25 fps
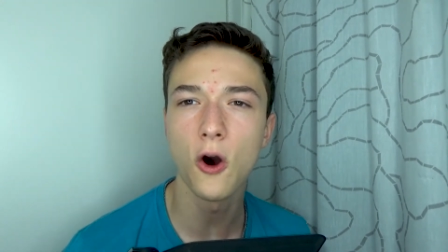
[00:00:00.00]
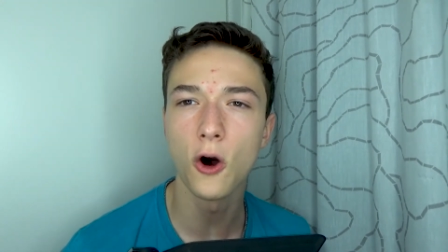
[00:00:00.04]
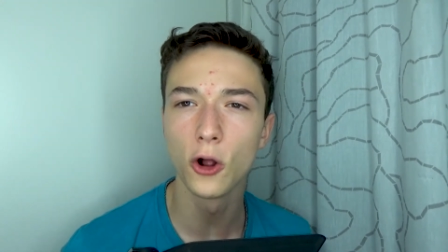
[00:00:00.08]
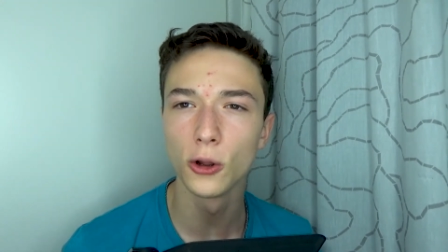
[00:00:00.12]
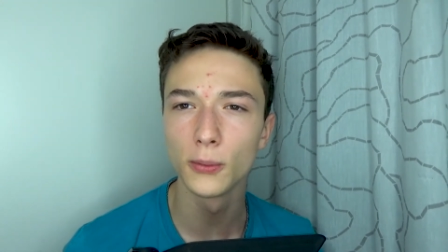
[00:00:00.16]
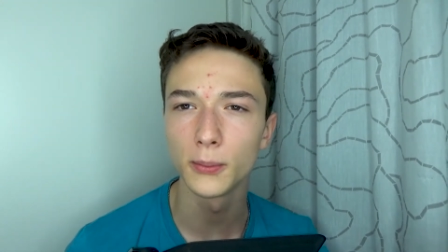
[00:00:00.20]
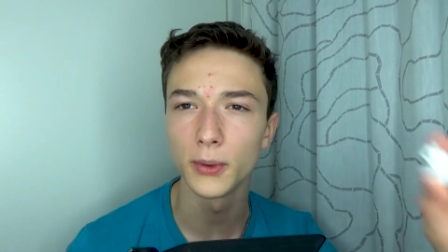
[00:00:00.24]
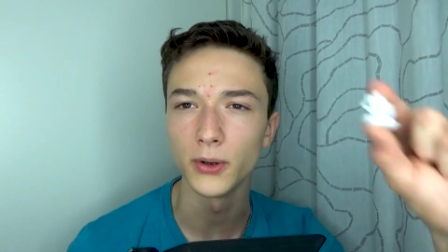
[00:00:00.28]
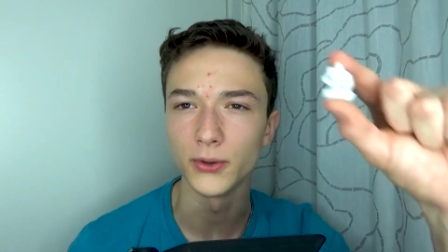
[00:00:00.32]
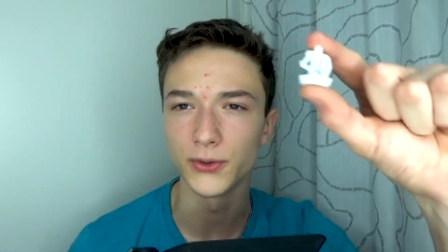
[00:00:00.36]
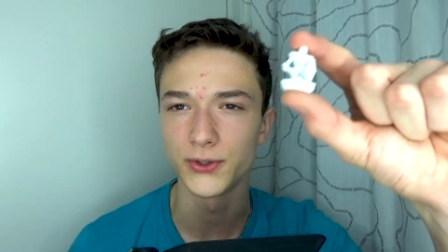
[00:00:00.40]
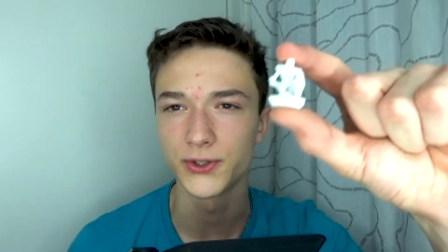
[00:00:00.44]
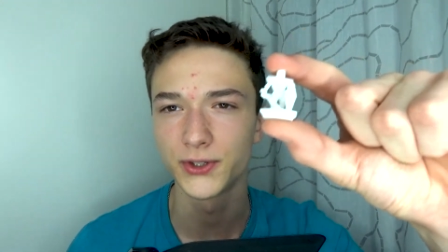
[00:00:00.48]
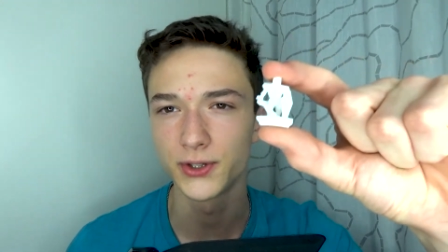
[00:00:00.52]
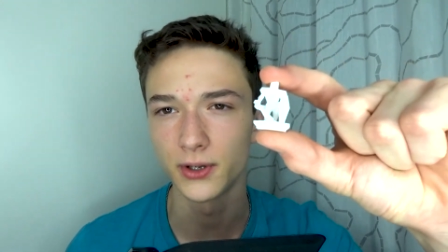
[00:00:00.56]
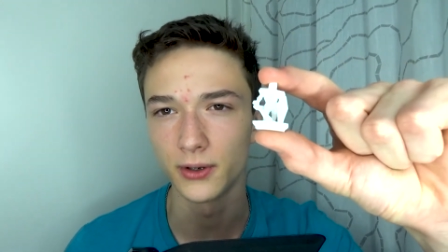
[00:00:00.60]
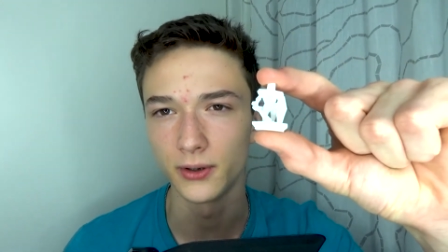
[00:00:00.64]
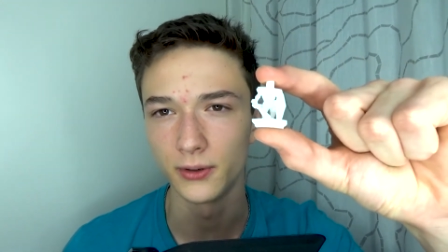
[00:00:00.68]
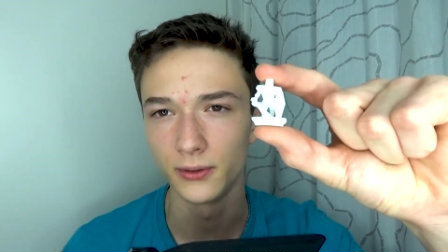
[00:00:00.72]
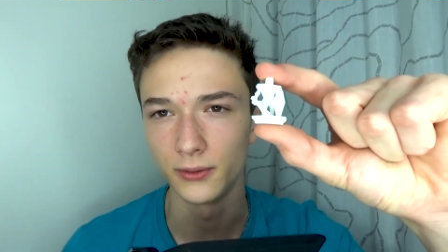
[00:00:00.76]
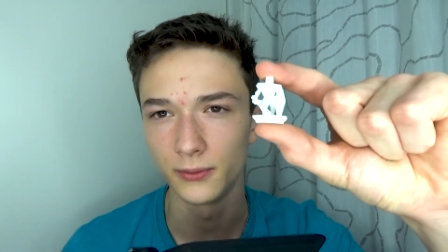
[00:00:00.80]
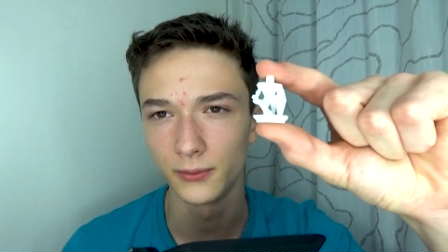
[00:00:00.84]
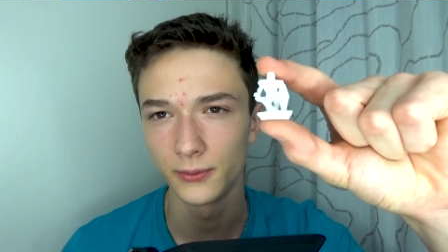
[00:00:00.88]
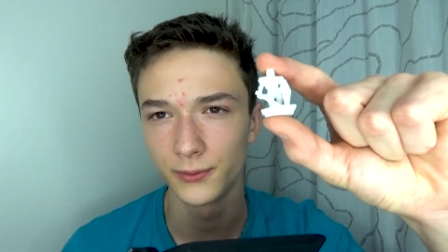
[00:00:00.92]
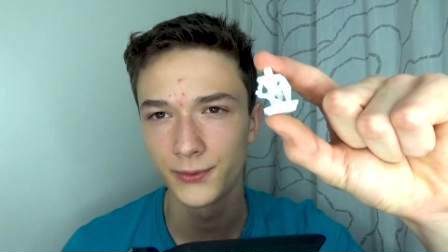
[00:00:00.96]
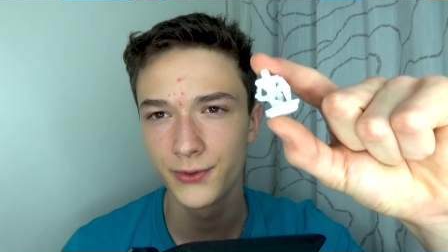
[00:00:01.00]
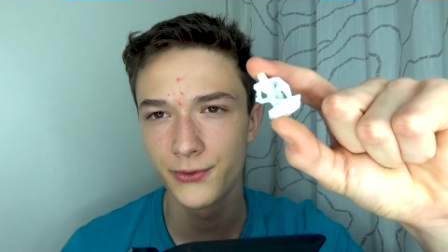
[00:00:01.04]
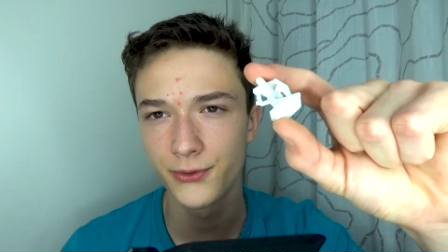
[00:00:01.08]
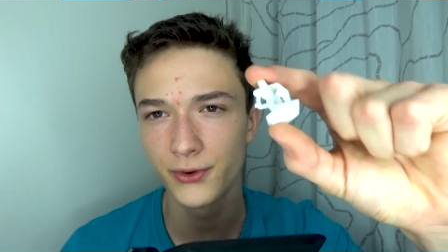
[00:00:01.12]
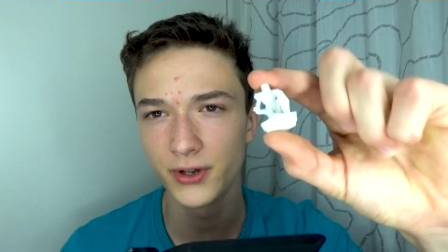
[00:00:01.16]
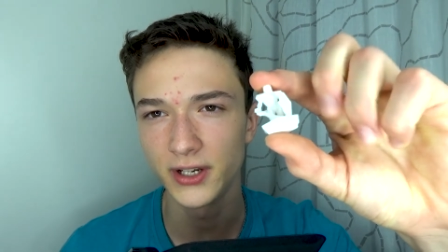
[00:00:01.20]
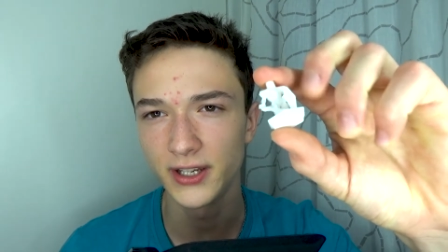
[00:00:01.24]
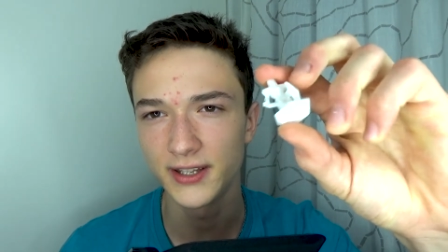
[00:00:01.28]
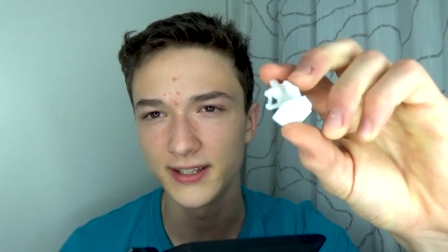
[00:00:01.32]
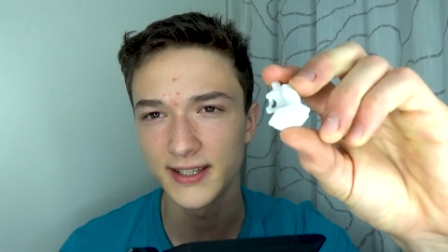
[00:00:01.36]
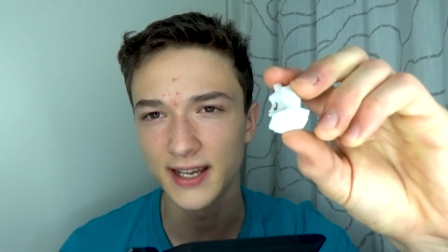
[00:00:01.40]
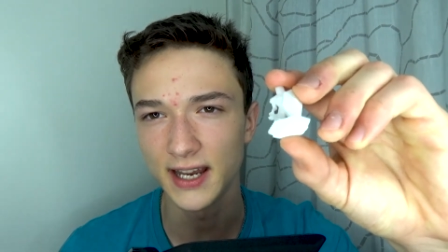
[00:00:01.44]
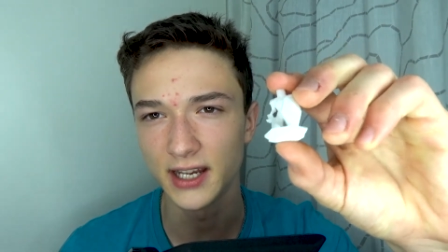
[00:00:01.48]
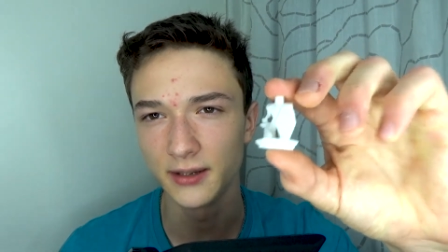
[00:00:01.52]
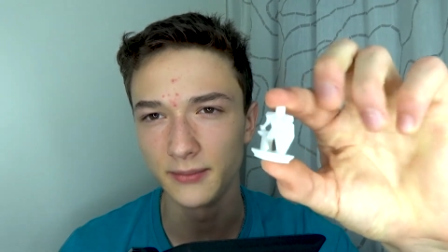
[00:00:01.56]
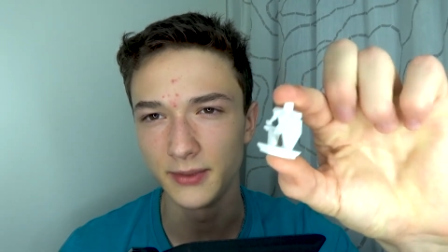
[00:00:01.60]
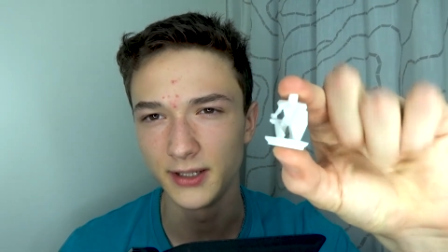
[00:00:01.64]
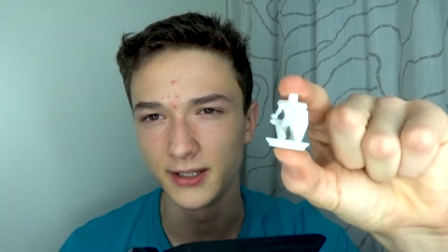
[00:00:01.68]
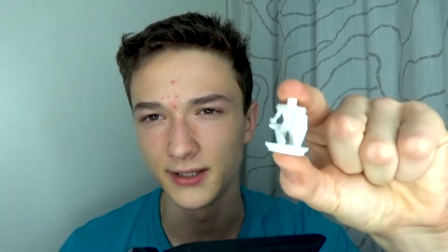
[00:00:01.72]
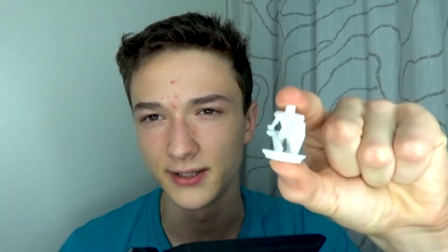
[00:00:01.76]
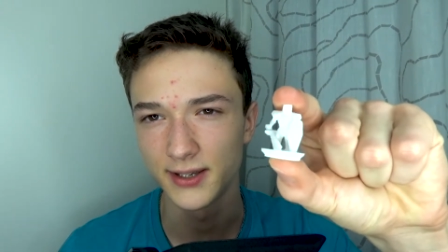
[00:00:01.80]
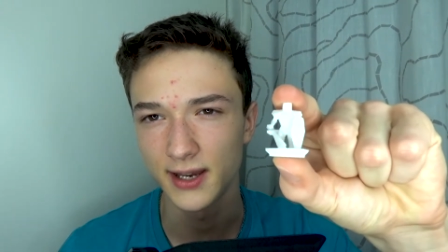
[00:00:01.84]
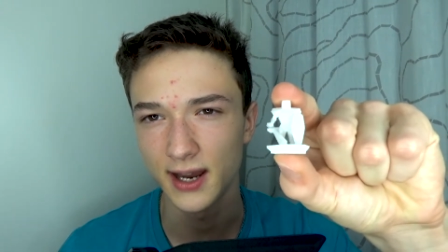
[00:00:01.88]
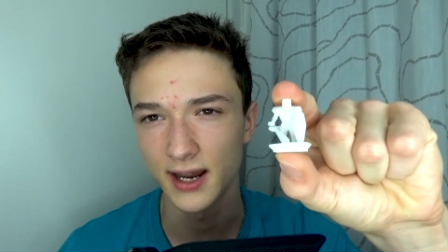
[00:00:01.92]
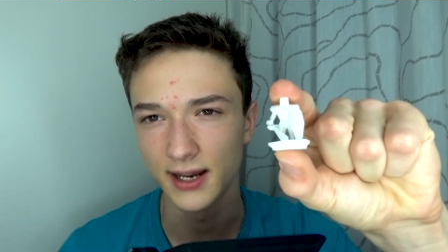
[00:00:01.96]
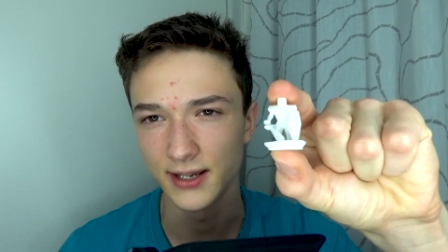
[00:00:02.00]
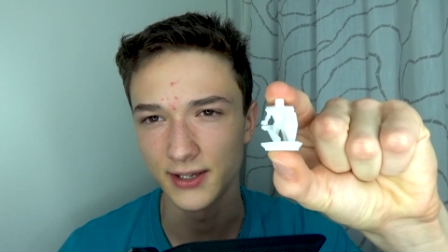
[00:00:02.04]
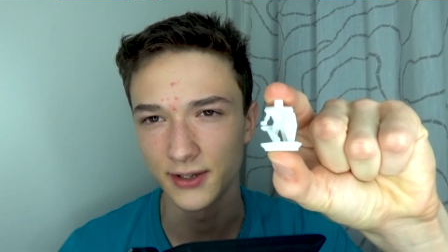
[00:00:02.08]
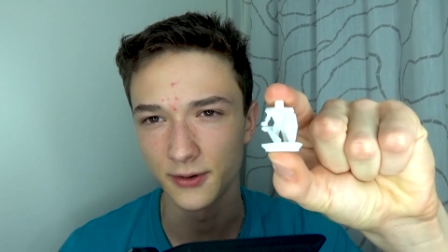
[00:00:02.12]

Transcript: almost so 3 centimeters high,